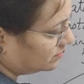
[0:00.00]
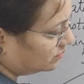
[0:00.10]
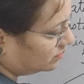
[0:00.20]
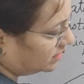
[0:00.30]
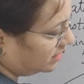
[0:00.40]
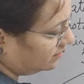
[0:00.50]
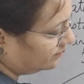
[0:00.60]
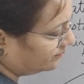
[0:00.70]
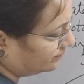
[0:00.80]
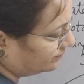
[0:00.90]
Okay,
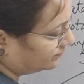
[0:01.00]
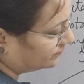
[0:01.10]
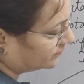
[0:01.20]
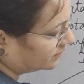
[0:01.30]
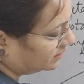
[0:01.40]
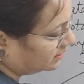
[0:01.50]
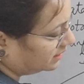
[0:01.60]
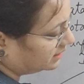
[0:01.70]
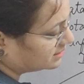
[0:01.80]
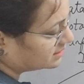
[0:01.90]

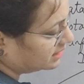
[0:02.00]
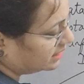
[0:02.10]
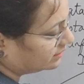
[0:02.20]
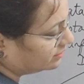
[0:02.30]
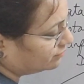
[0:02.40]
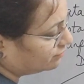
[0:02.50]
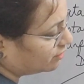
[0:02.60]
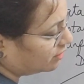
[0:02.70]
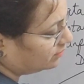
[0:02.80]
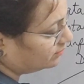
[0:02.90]
it is collected
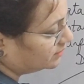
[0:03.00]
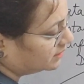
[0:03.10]
from